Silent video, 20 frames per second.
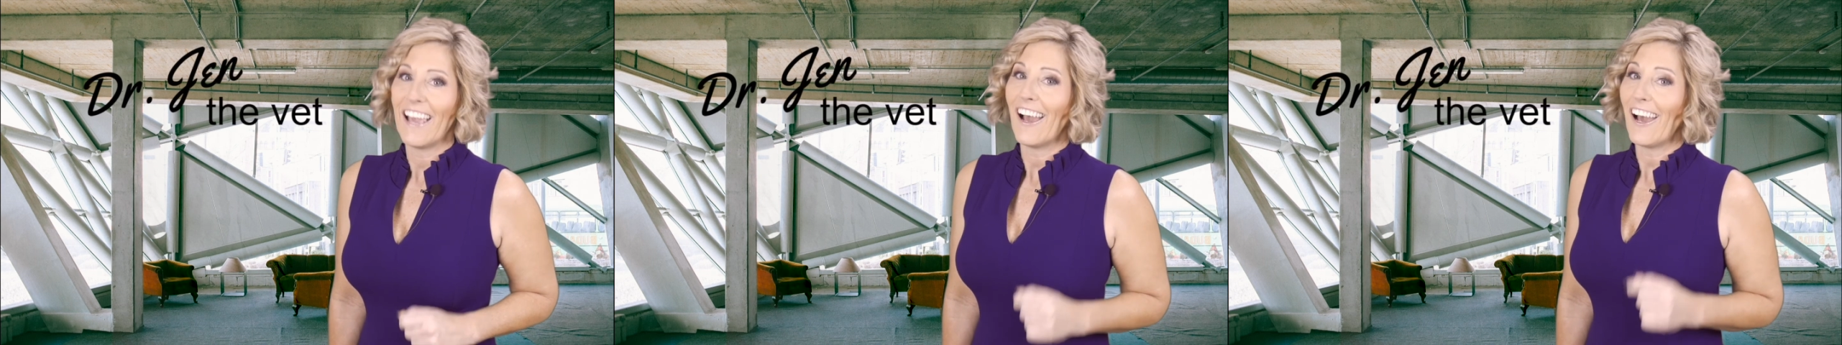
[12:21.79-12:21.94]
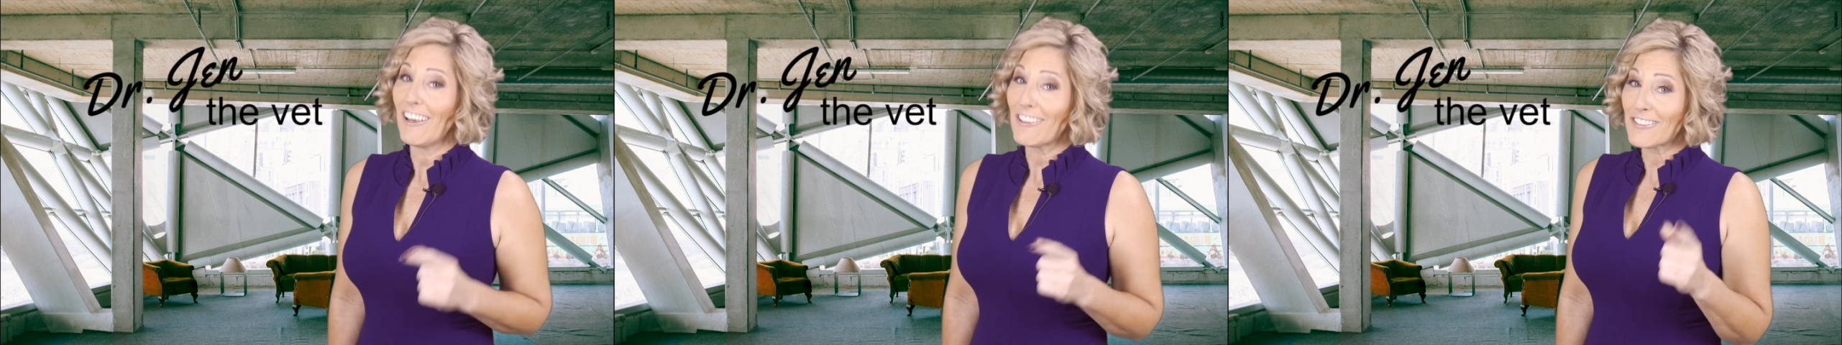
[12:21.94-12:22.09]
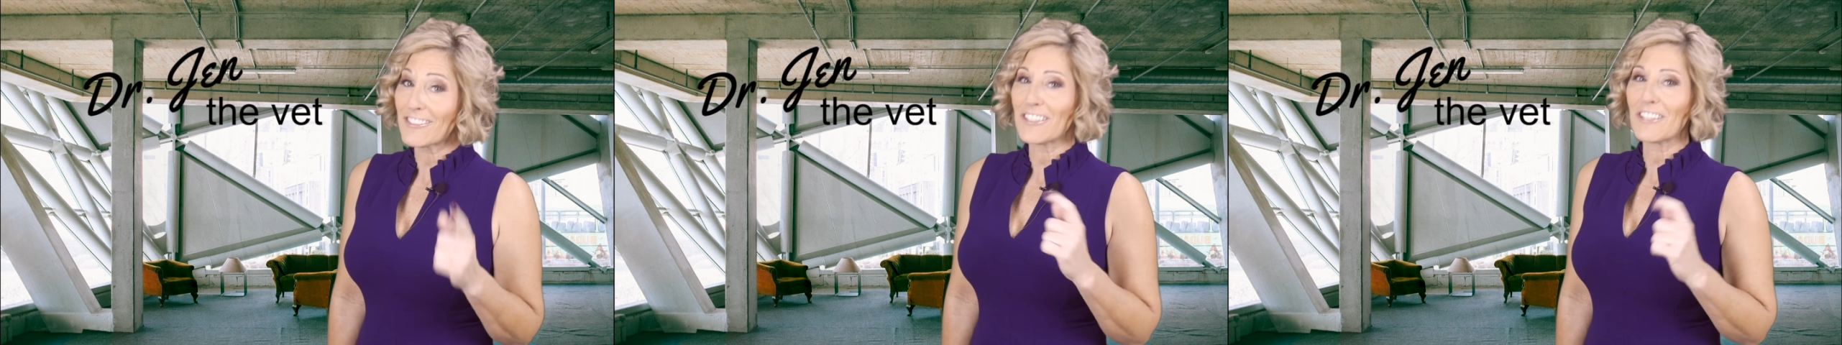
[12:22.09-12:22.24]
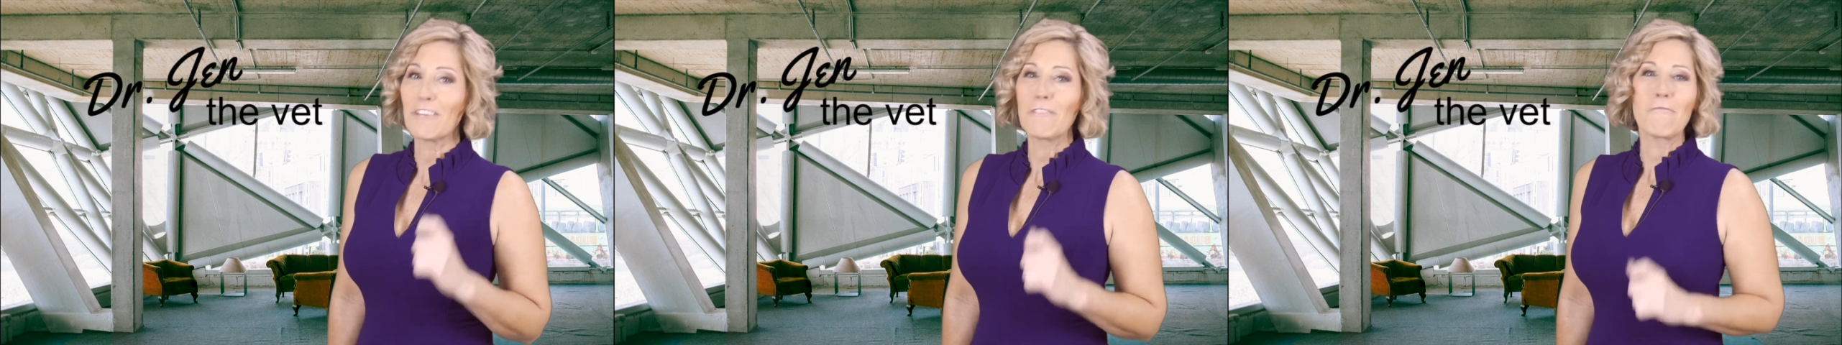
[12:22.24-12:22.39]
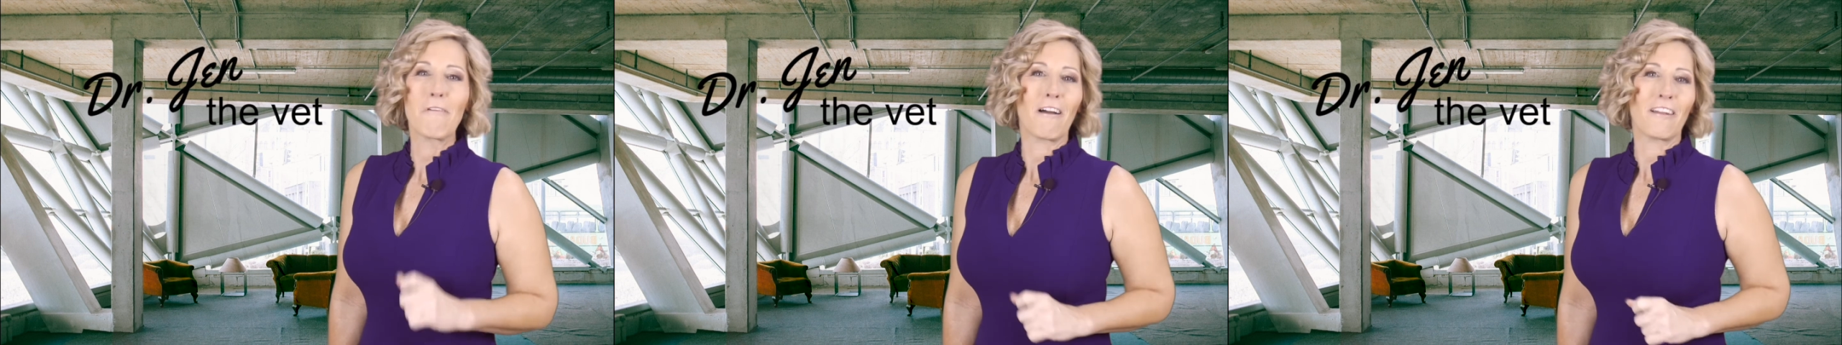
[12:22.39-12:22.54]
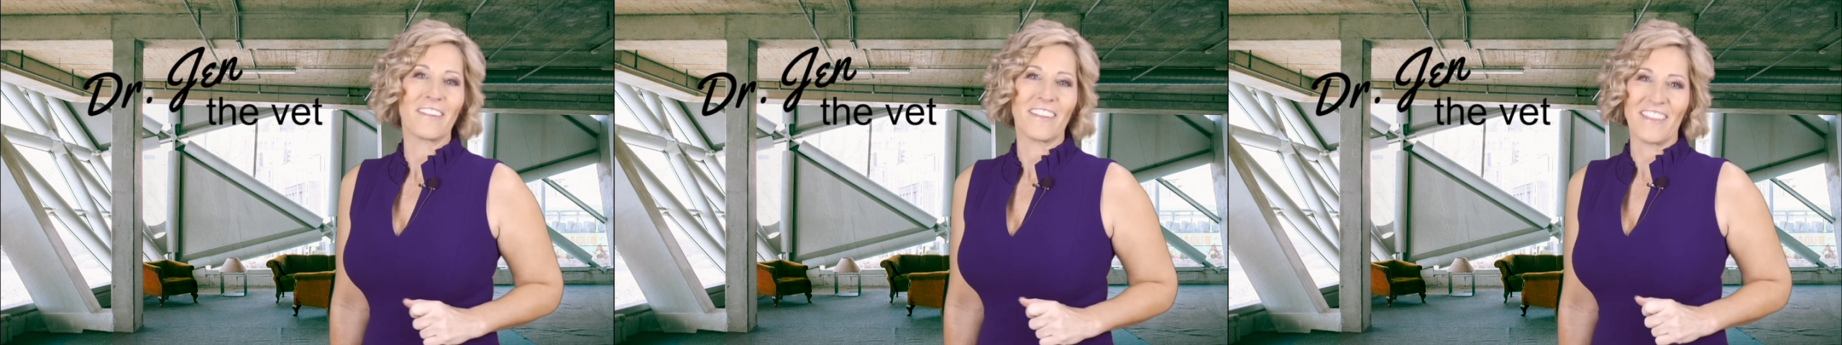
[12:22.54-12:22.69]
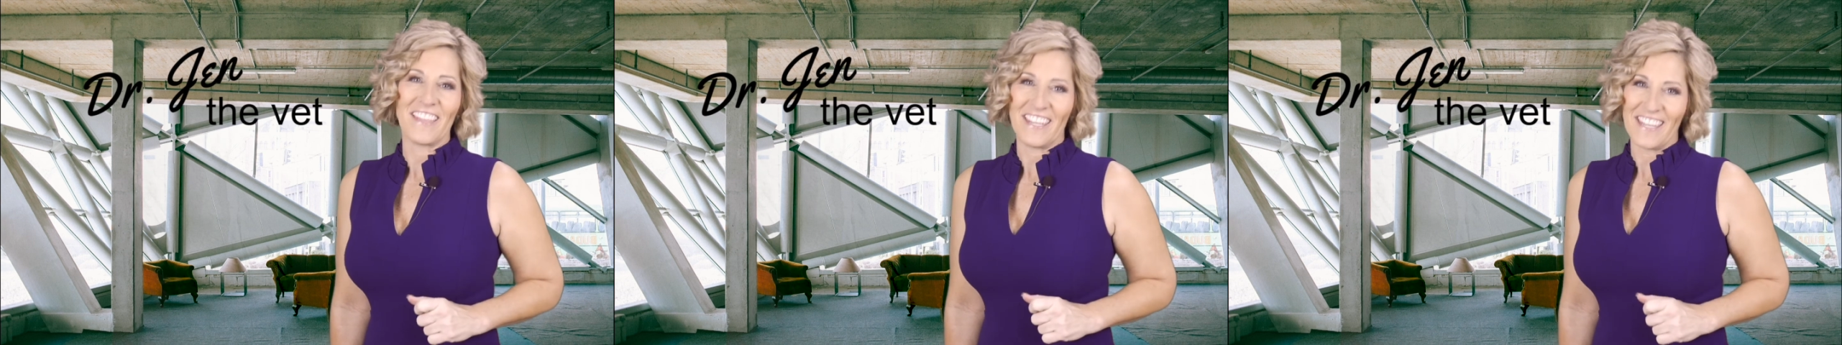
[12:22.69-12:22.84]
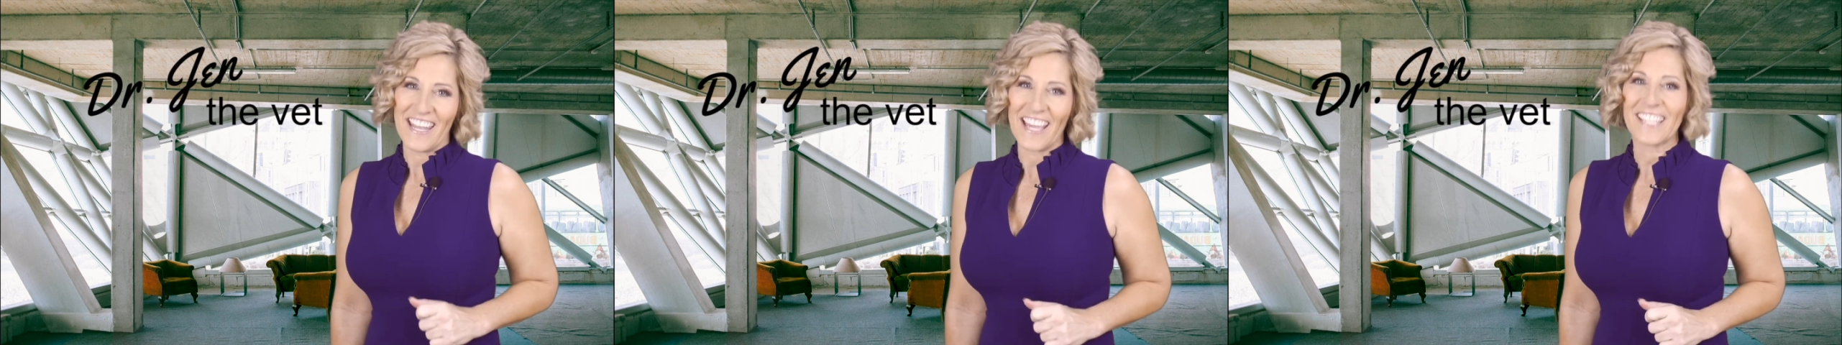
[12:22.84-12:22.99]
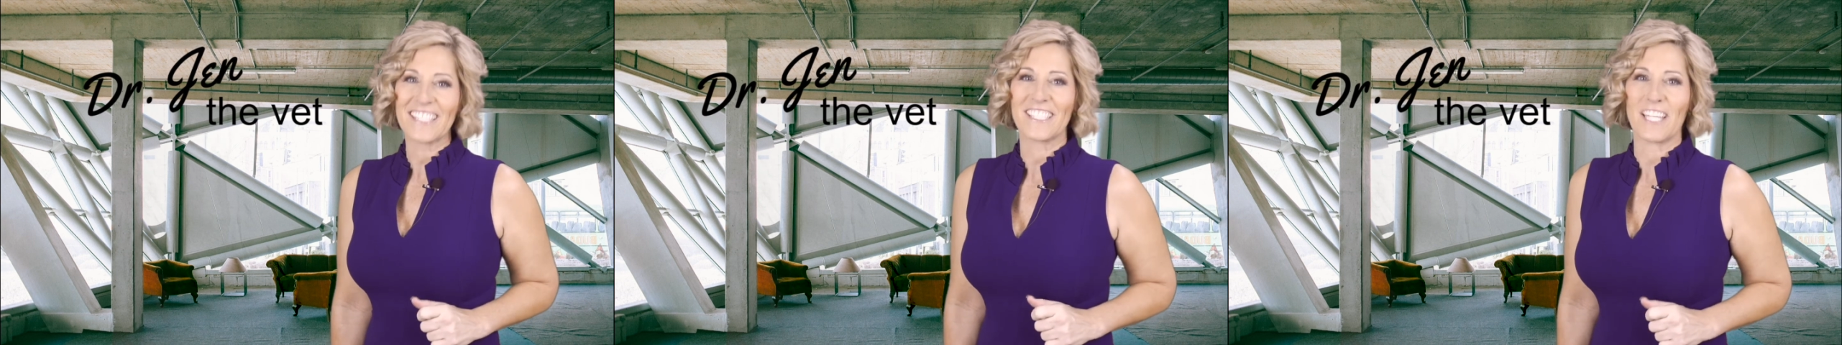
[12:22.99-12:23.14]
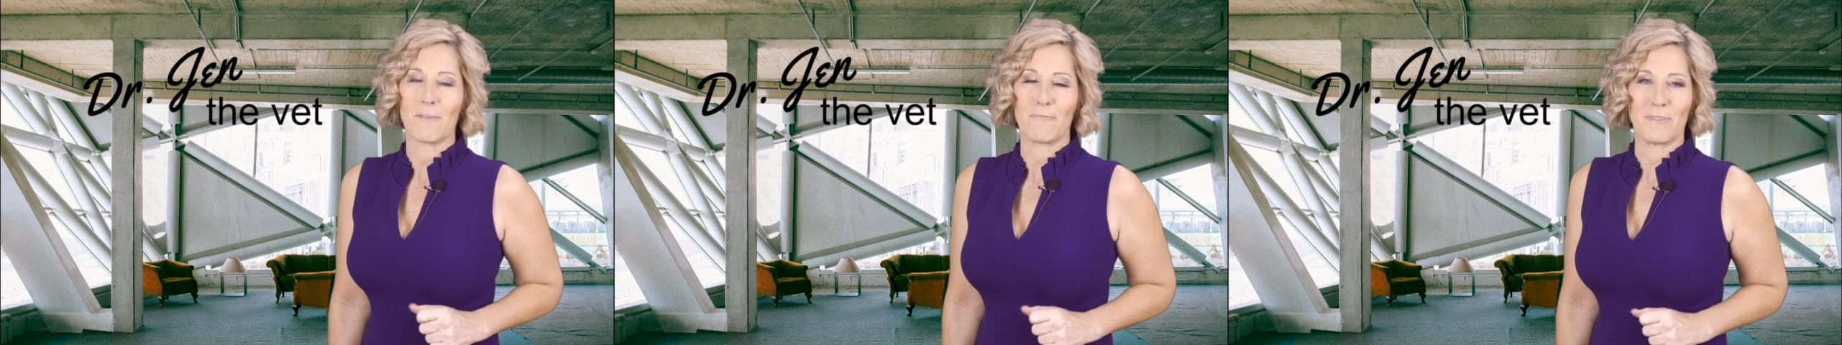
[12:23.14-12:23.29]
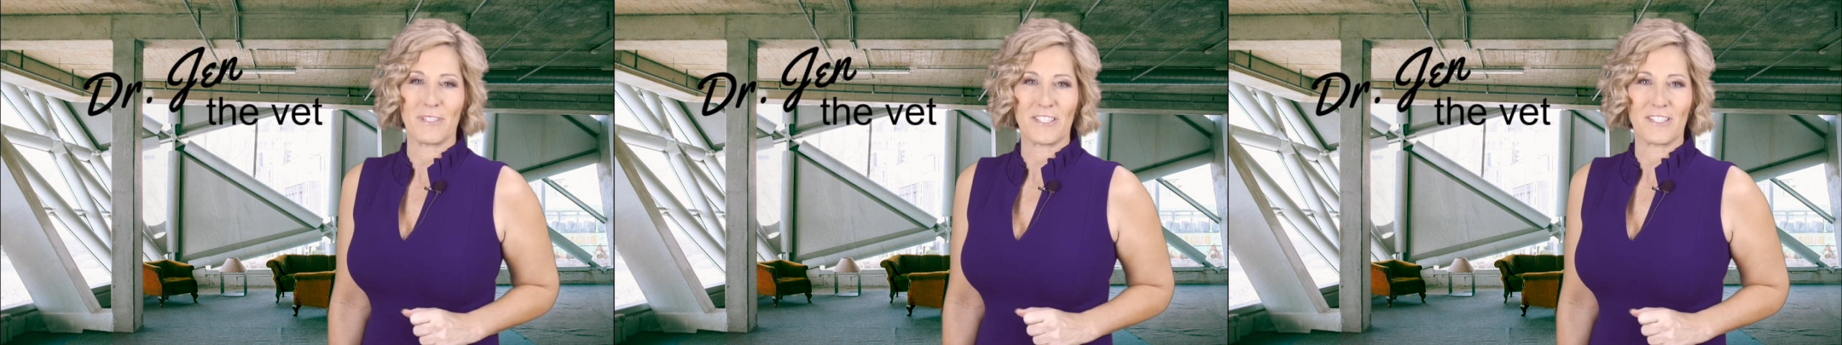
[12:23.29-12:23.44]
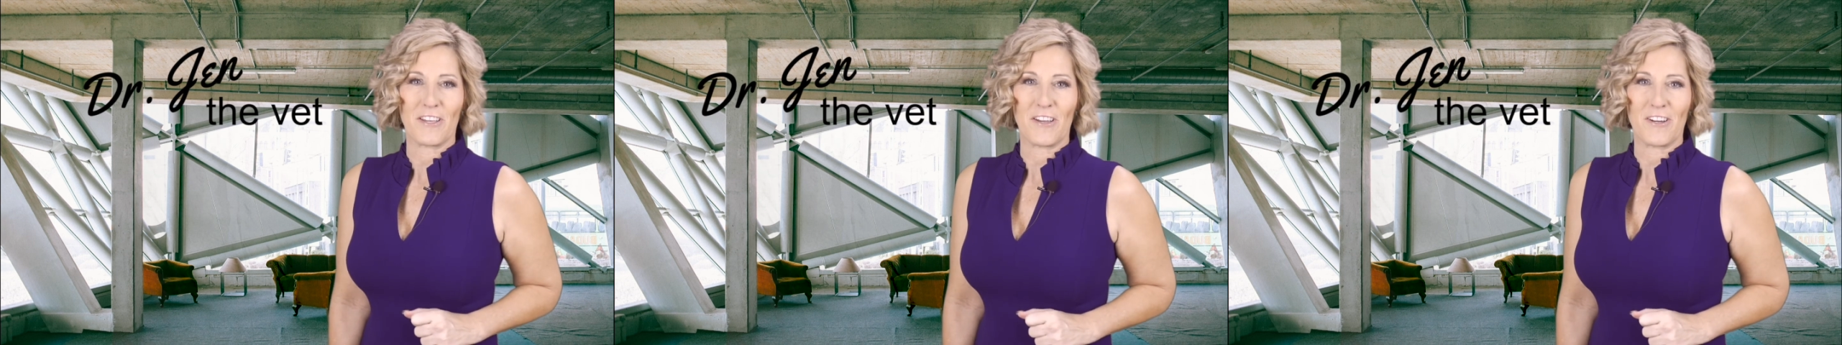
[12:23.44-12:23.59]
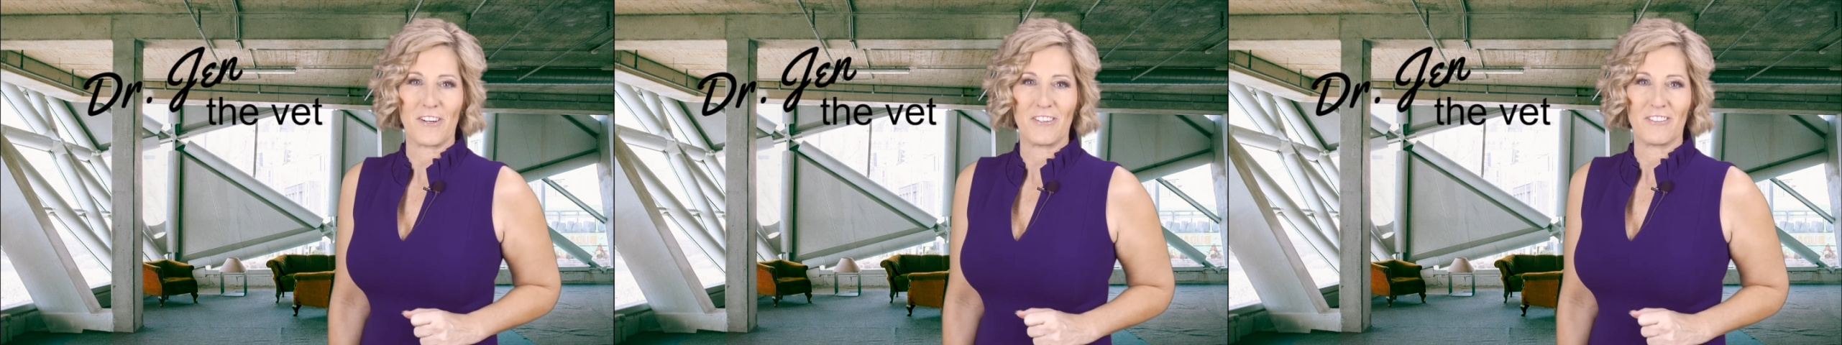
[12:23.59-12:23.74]
I'll see you all in the next
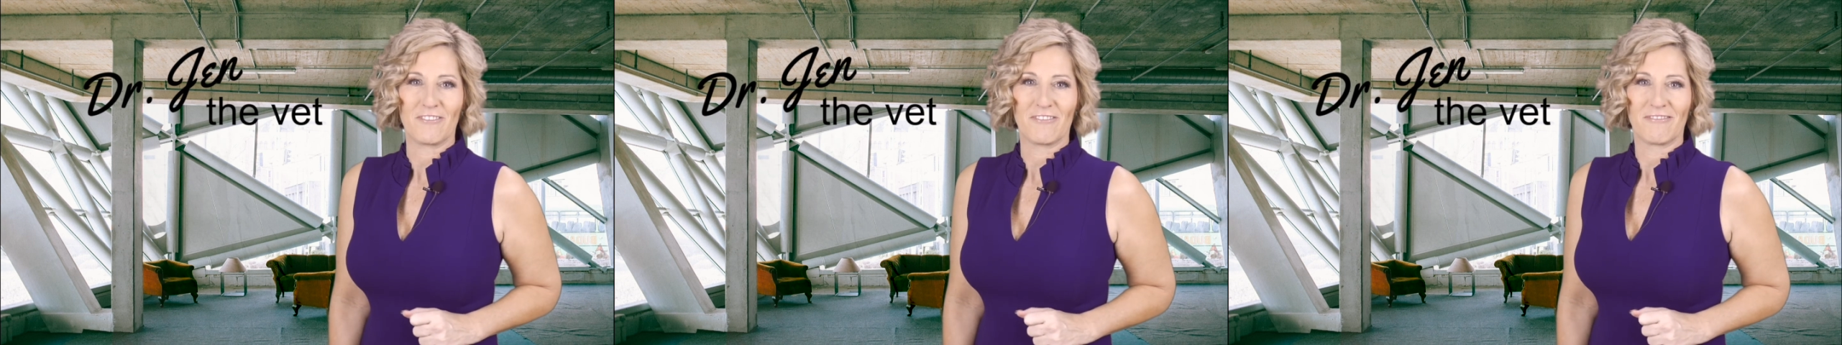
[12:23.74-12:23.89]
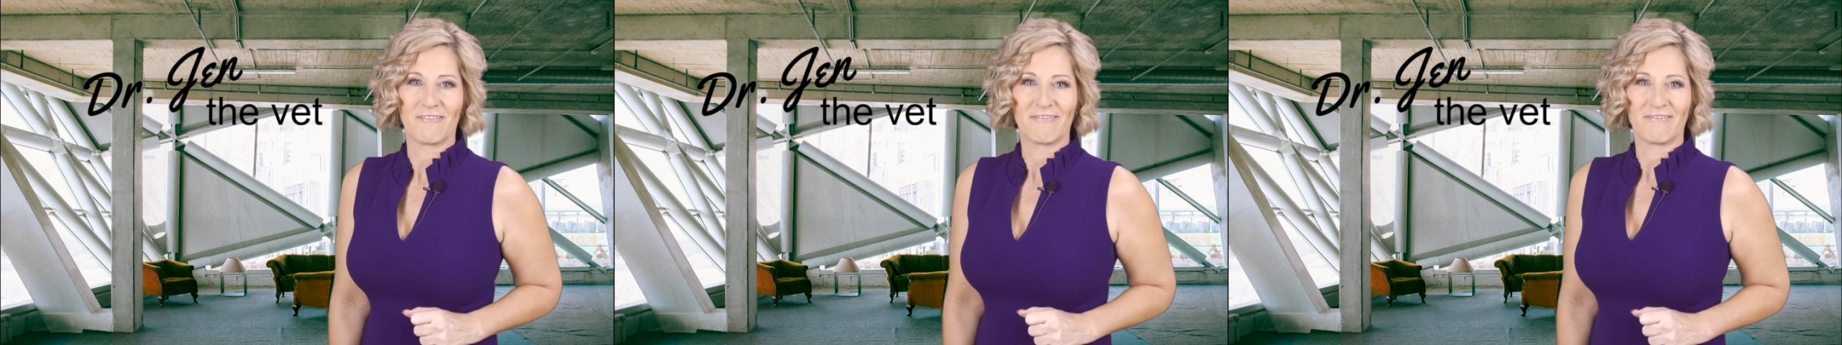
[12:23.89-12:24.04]
episode.